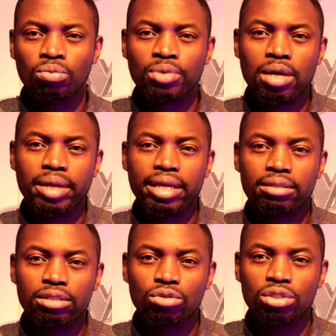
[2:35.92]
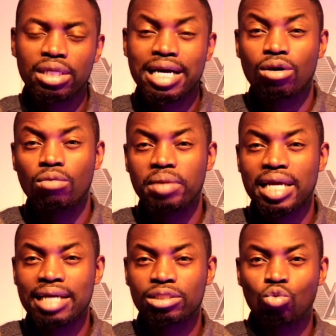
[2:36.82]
probably, see that company at